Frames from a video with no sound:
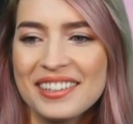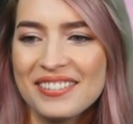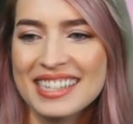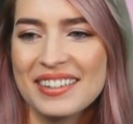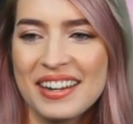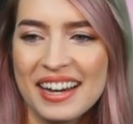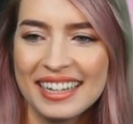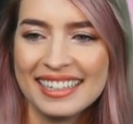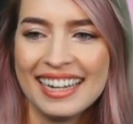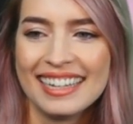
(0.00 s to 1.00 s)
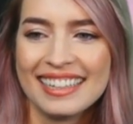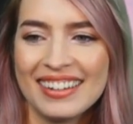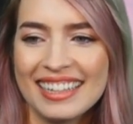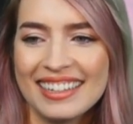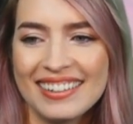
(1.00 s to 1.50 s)
what's going on? Hello,
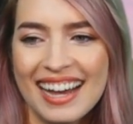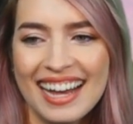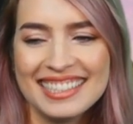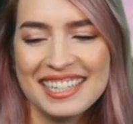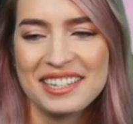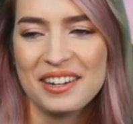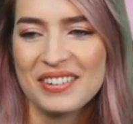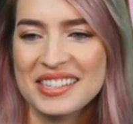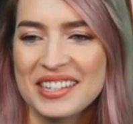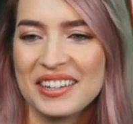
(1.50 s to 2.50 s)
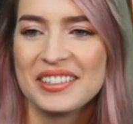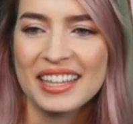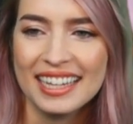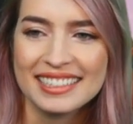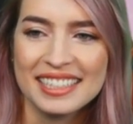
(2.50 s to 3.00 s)
hello. Jen Dobre, Skogel
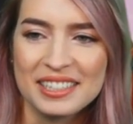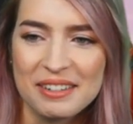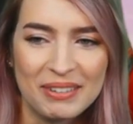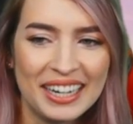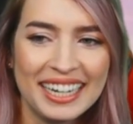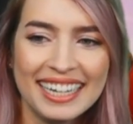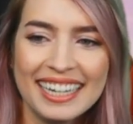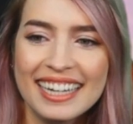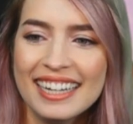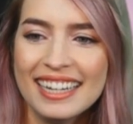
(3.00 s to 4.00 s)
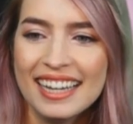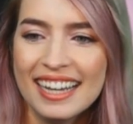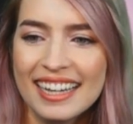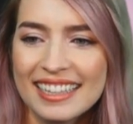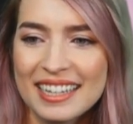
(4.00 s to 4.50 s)
Gang. Jen Dobre.
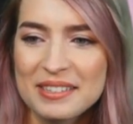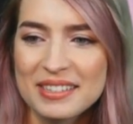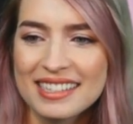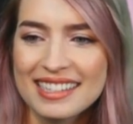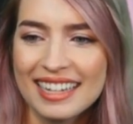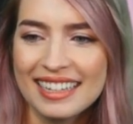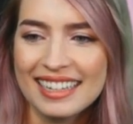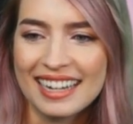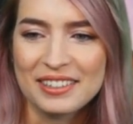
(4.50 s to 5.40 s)
That was supposed to say Nectar.